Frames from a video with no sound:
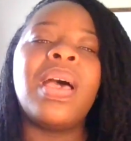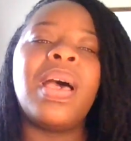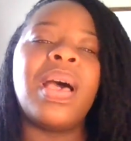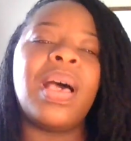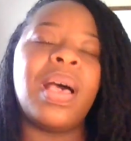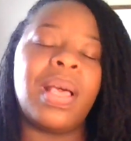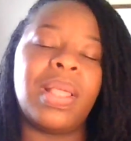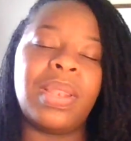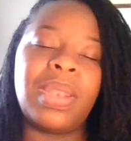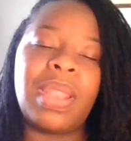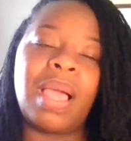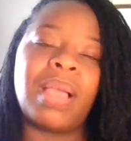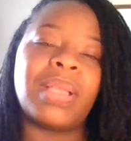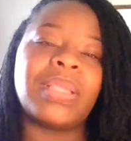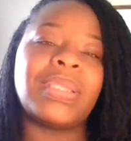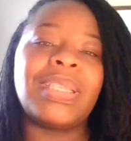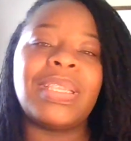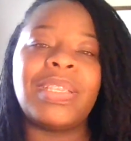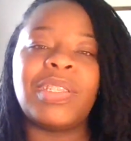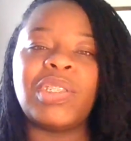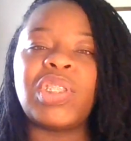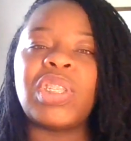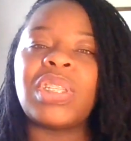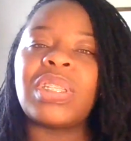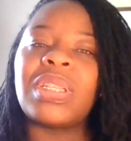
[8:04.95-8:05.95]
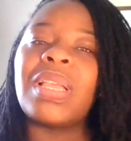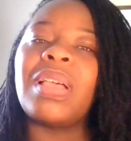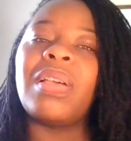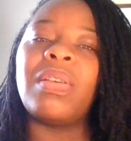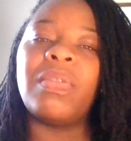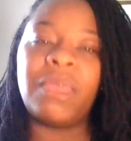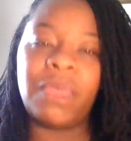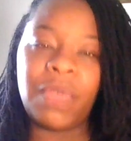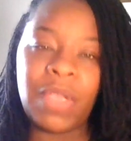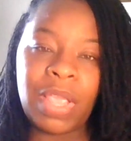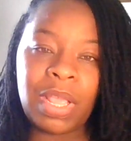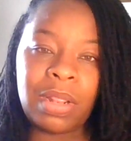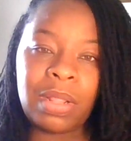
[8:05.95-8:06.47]
a loctician
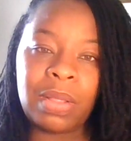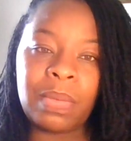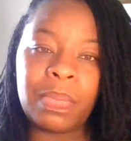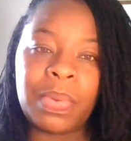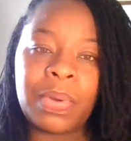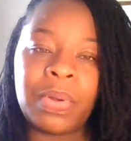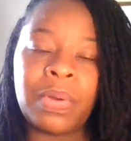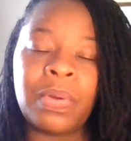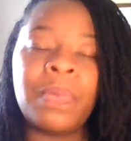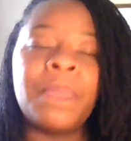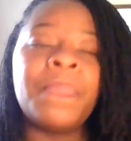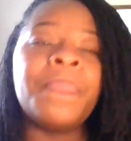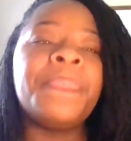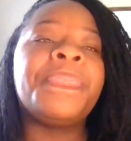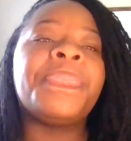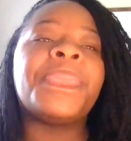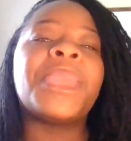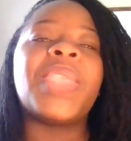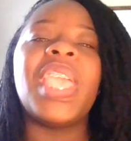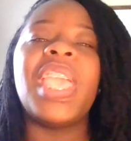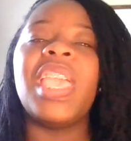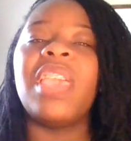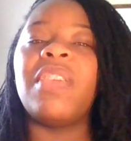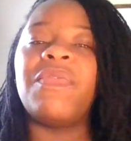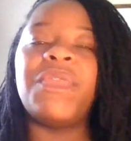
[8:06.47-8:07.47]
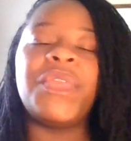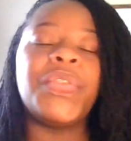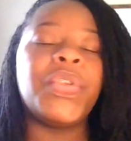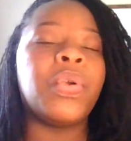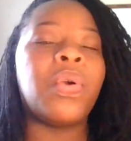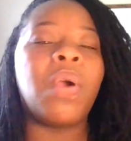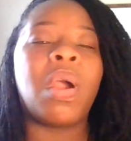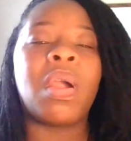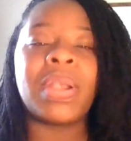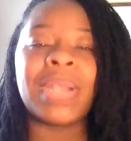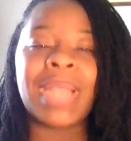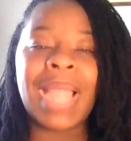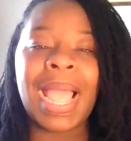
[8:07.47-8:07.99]
available if you
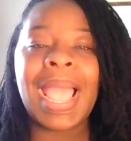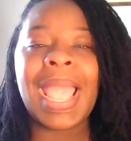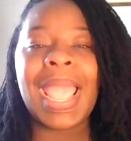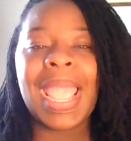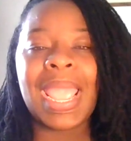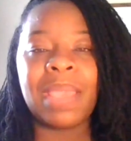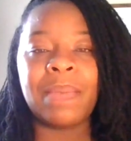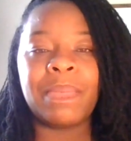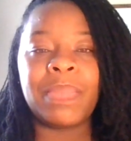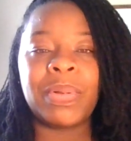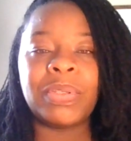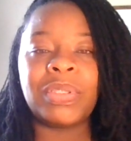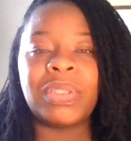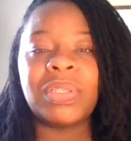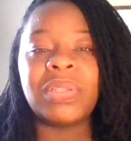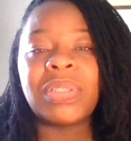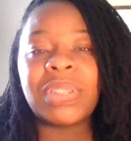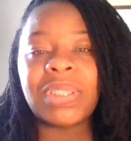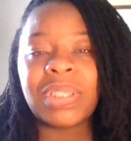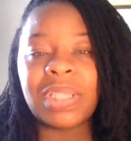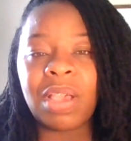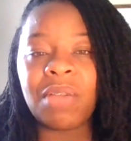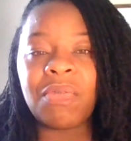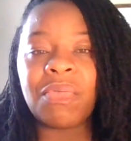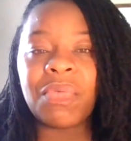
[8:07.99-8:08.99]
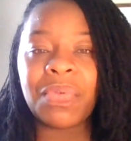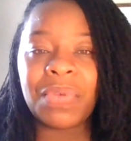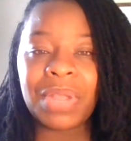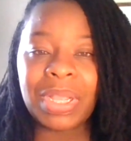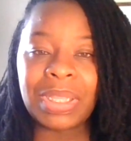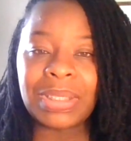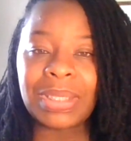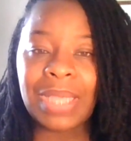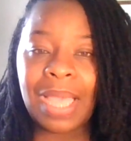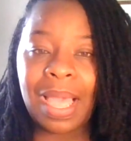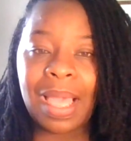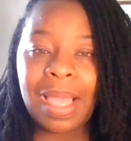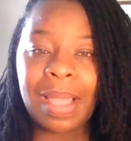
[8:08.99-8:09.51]
are not able to
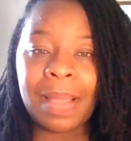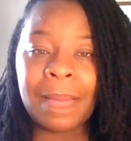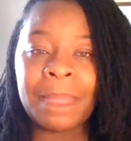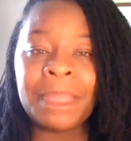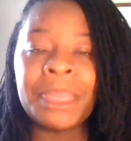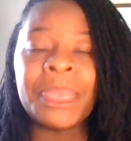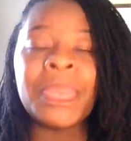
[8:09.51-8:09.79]
self-retie.